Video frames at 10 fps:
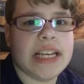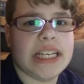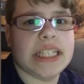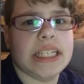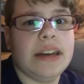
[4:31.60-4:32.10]

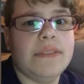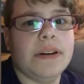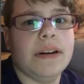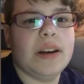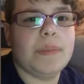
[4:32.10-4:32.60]
should
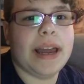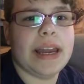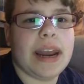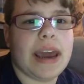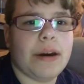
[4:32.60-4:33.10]
have learned
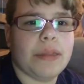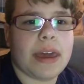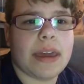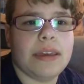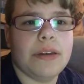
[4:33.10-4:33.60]
by now
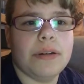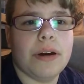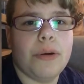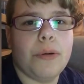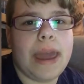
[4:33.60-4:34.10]
that you
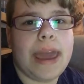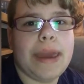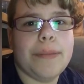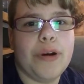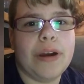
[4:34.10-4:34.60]
know
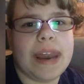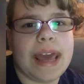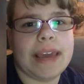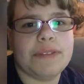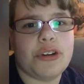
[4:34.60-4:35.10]
way more than
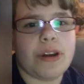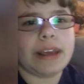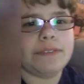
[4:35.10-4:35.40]
I gave you credit